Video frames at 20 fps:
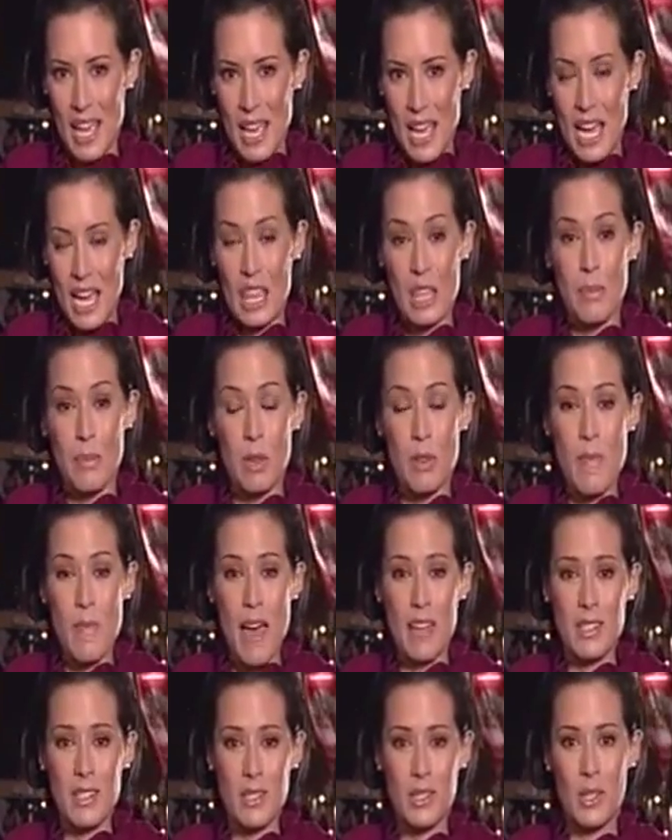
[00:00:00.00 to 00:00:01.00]
In the Blue
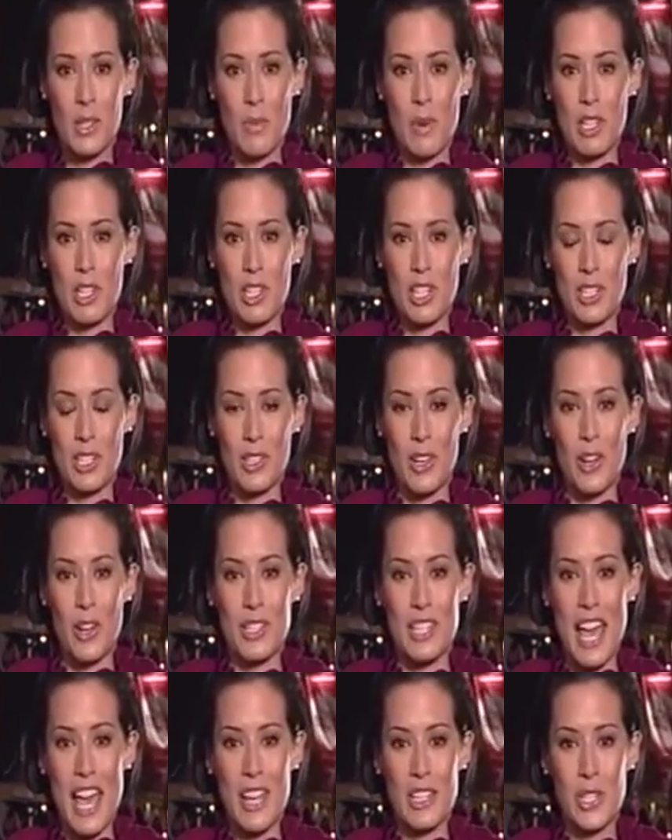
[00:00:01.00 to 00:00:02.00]
Mountains, the wind chill got
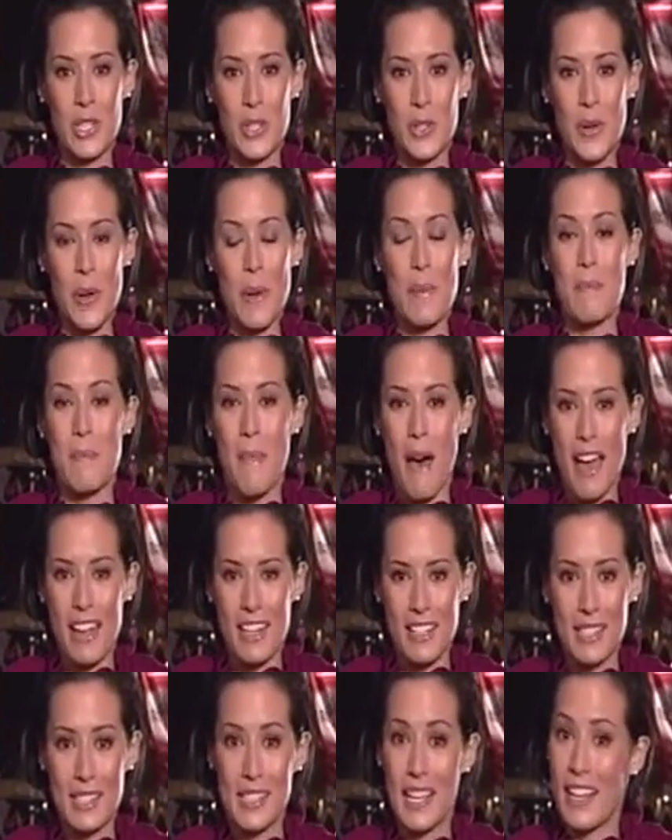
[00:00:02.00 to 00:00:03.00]
down to
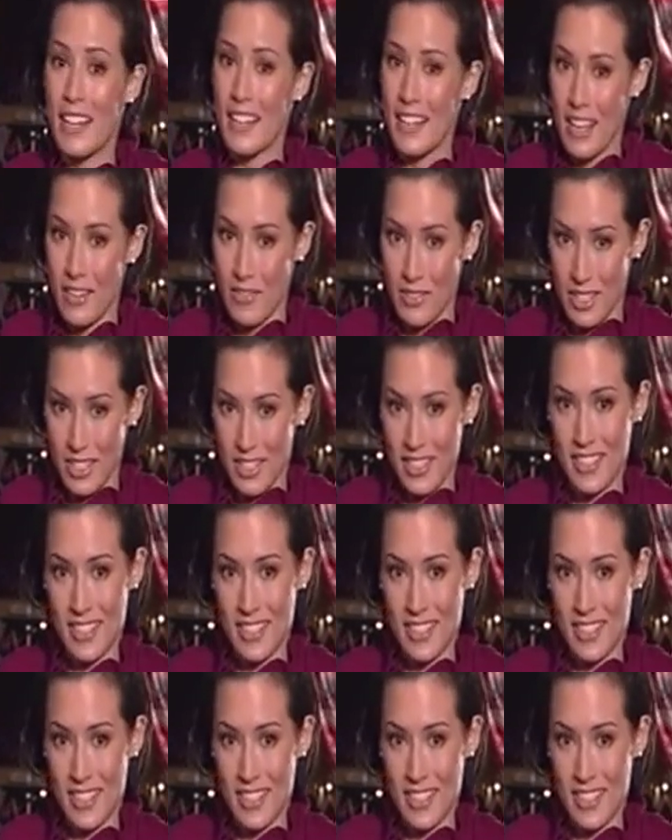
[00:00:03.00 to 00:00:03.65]
minus 11.